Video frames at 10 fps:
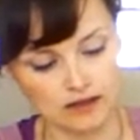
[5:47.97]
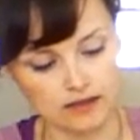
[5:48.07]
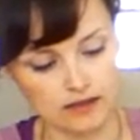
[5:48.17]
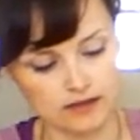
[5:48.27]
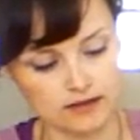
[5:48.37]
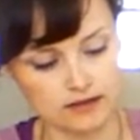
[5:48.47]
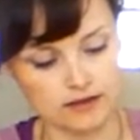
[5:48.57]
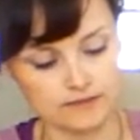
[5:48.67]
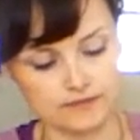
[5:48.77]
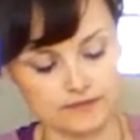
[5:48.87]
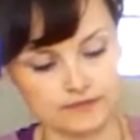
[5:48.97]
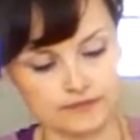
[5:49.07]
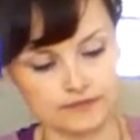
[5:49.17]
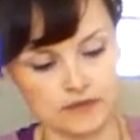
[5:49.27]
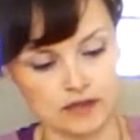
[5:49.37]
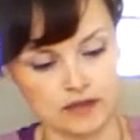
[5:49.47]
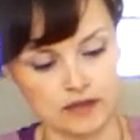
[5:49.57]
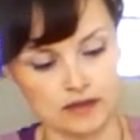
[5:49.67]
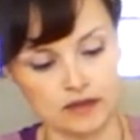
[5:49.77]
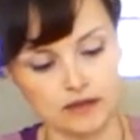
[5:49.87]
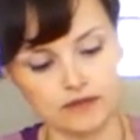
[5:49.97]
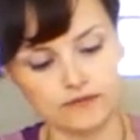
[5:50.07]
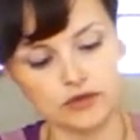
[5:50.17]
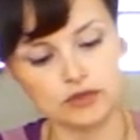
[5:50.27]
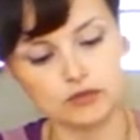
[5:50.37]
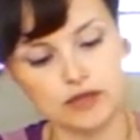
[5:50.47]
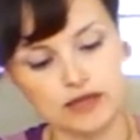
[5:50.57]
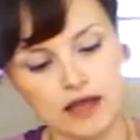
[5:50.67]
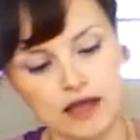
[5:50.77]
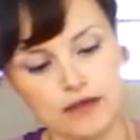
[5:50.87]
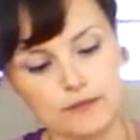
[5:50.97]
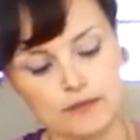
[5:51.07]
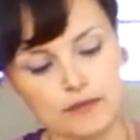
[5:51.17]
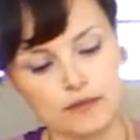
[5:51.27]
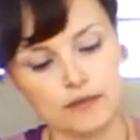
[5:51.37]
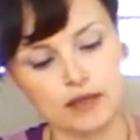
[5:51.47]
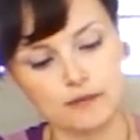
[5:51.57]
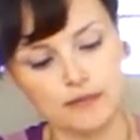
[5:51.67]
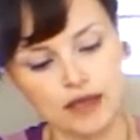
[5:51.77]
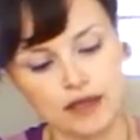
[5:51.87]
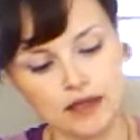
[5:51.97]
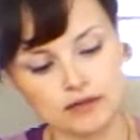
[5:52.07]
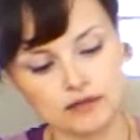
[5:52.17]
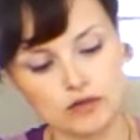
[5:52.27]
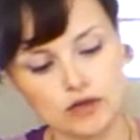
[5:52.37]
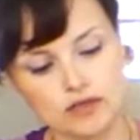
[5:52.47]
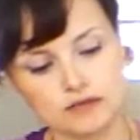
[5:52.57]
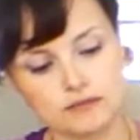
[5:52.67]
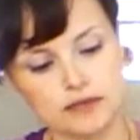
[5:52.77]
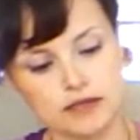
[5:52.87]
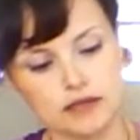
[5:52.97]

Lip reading: let's see. The first one I'm gonna make is going to be